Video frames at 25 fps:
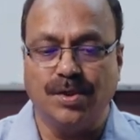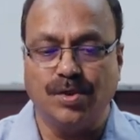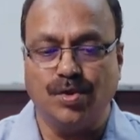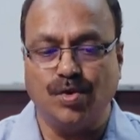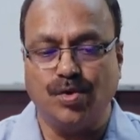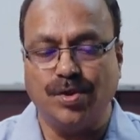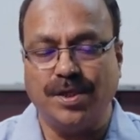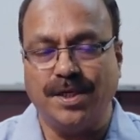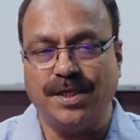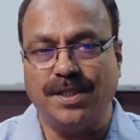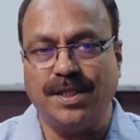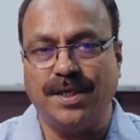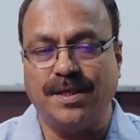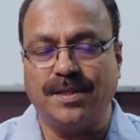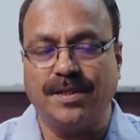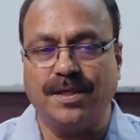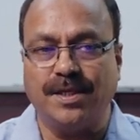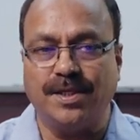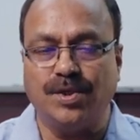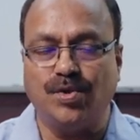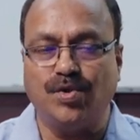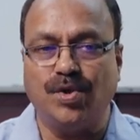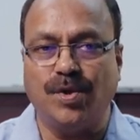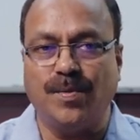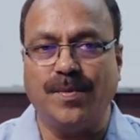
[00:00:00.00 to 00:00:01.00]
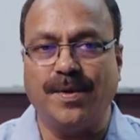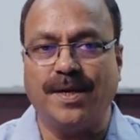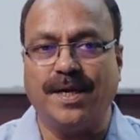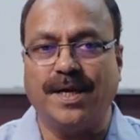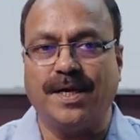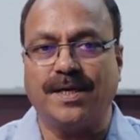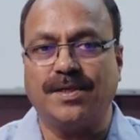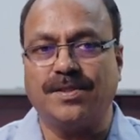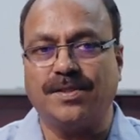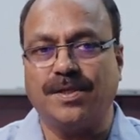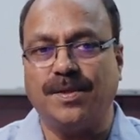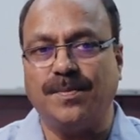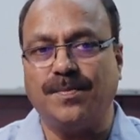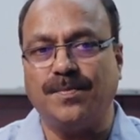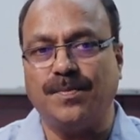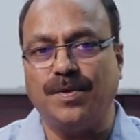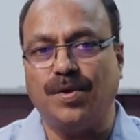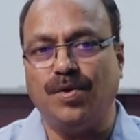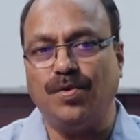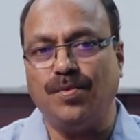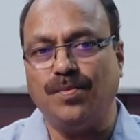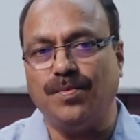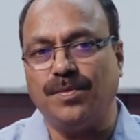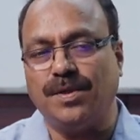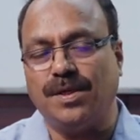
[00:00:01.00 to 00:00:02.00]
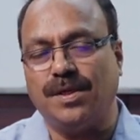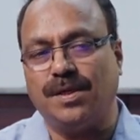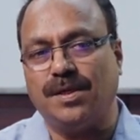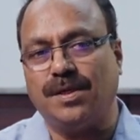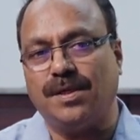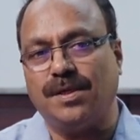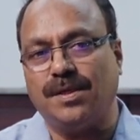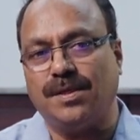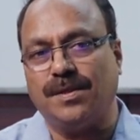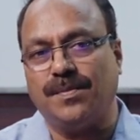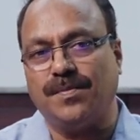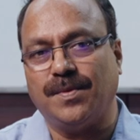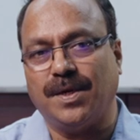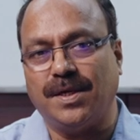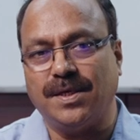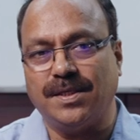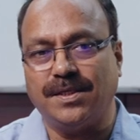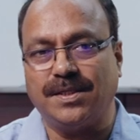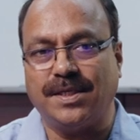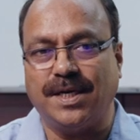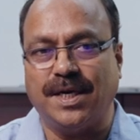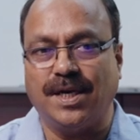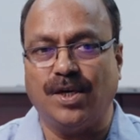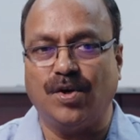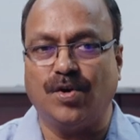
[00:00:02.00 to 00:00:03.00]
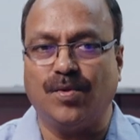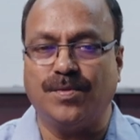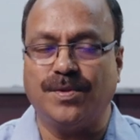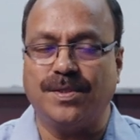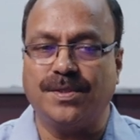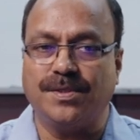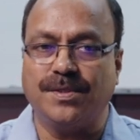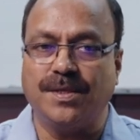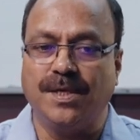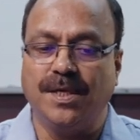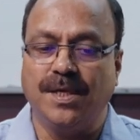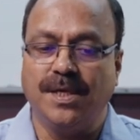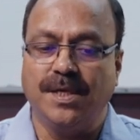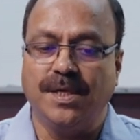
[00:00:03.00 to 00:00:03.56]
so that the student will get some, you know, uh, understanding of this.